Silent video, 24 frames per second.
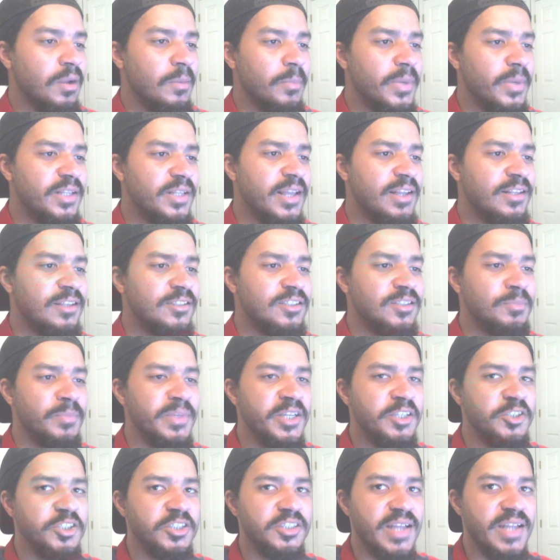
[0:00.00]
But that doesn't
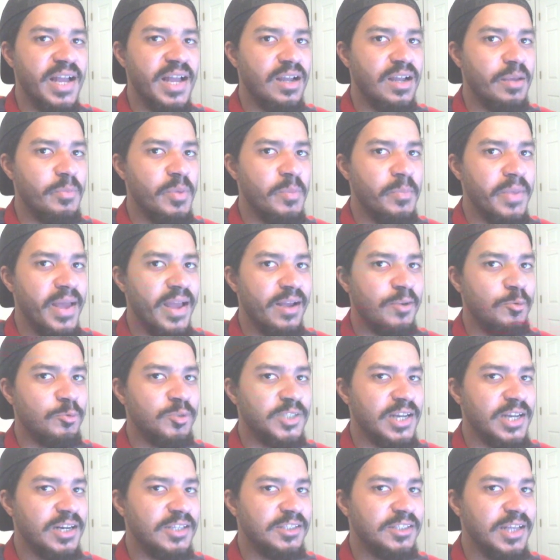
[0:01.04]
mean she's not coming back,
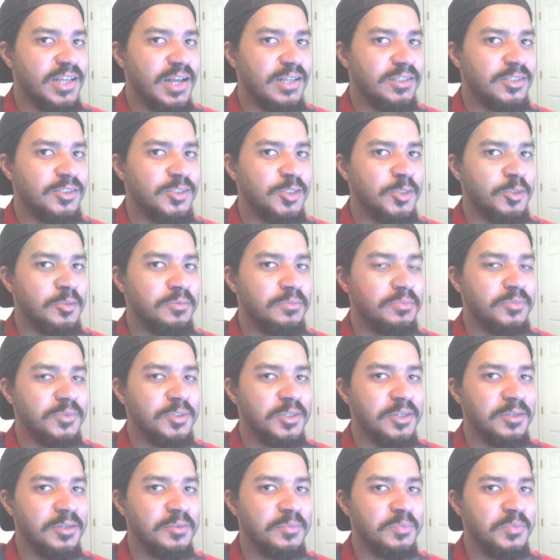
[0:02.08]
Utadatots. So,
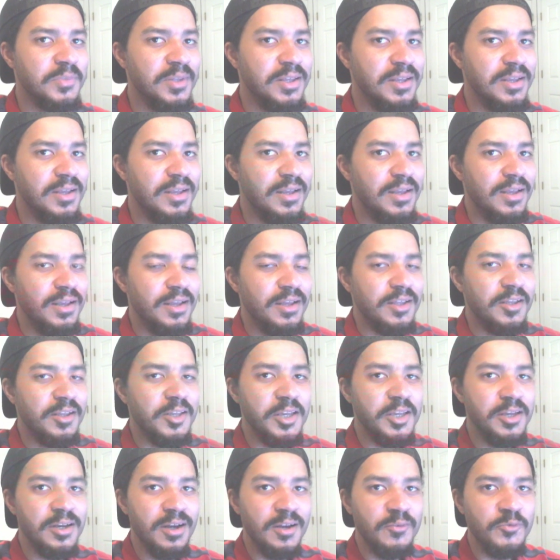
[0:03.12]
you know,
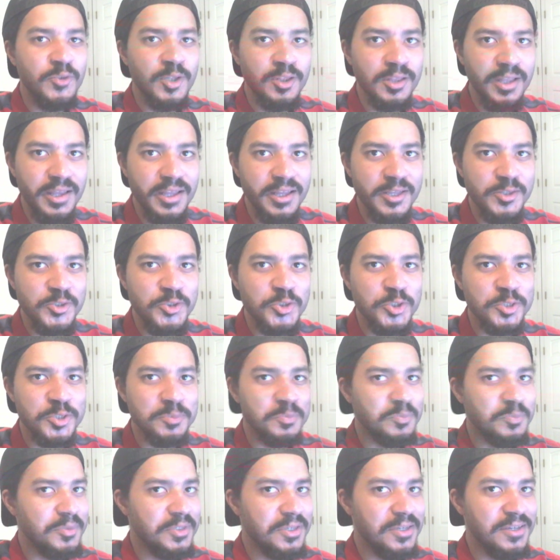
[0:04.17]
get off the ledge.
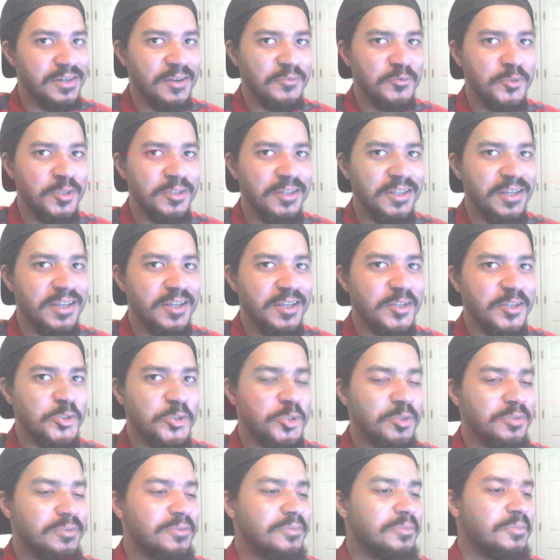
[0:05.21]
Get off the
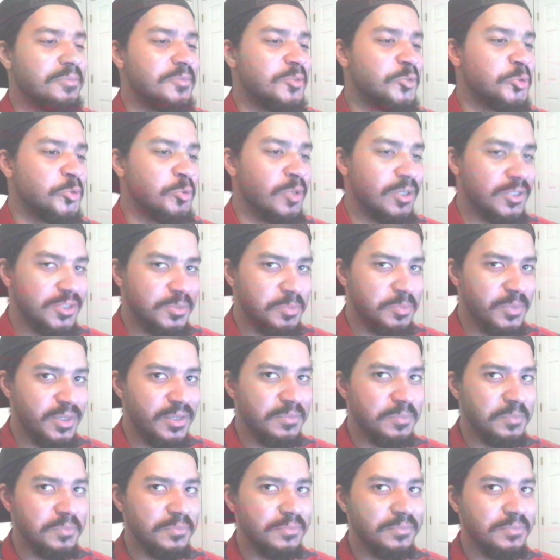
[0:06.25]
ledge. Trust
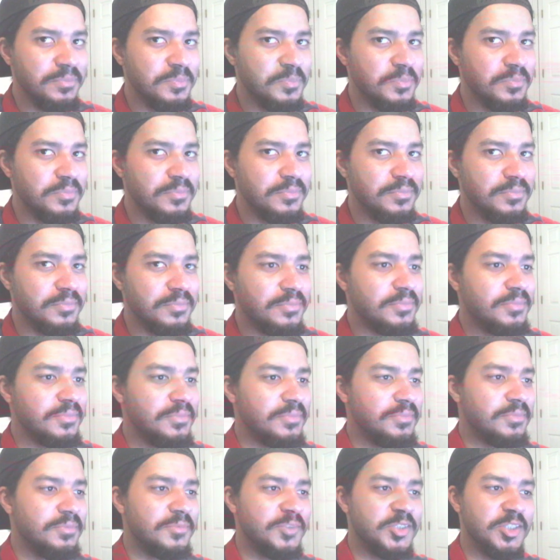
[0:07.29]
me.
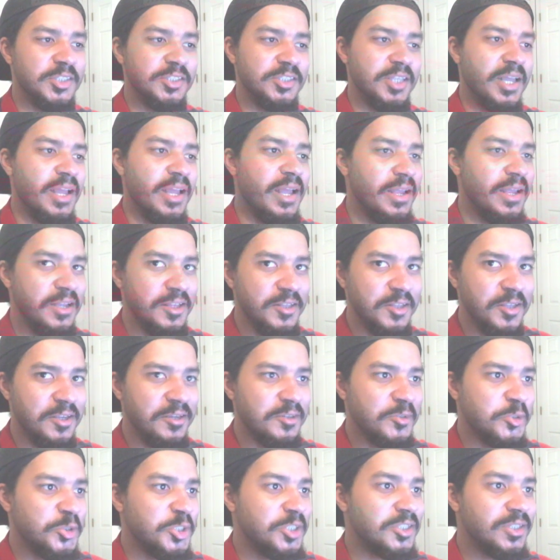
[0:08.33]
Just hang in
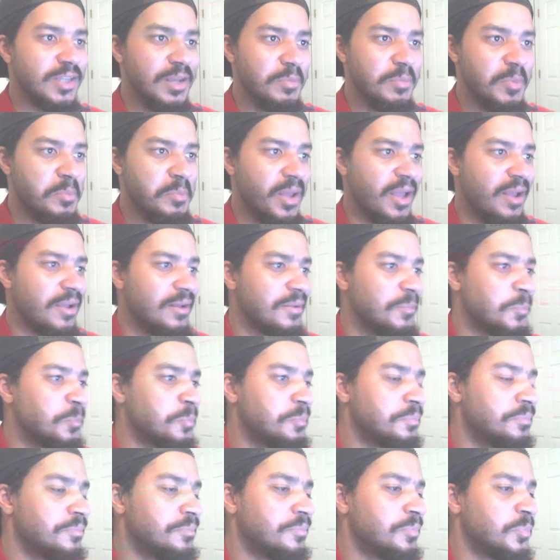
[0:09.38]
there. She's coming back.
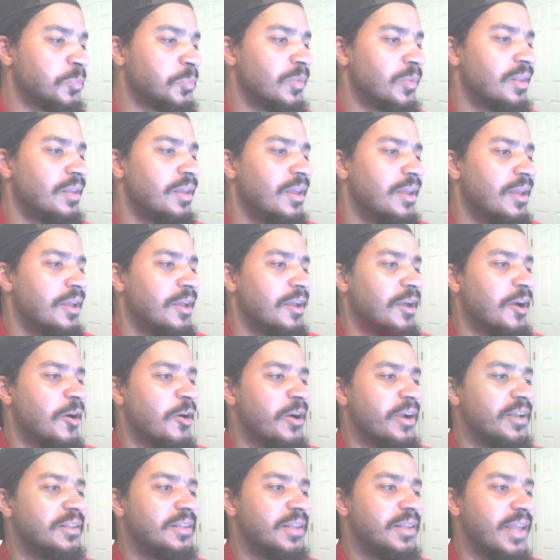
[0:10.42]

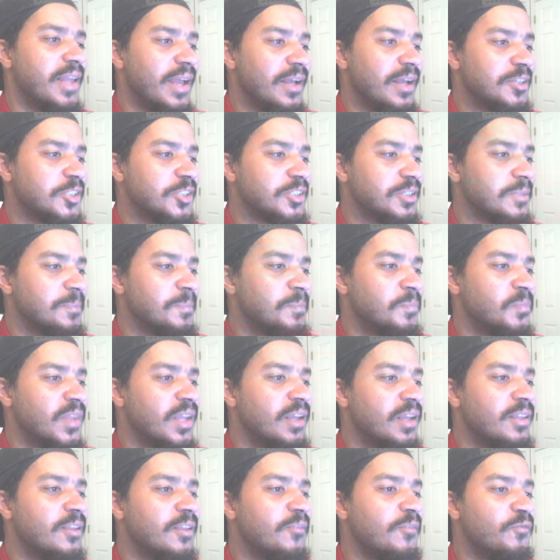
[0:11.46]
All right, next.
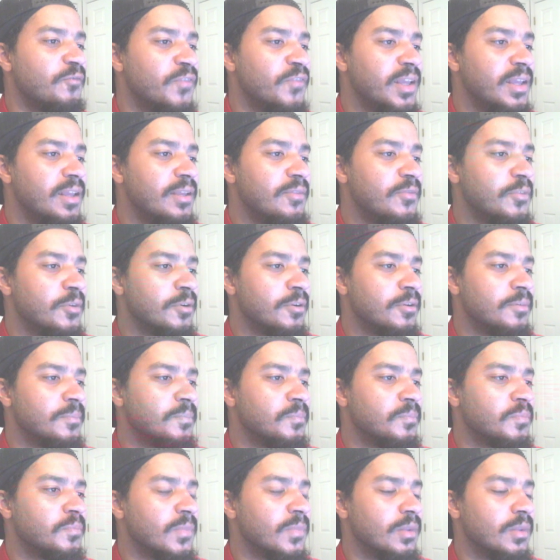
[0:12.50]
In the Fever,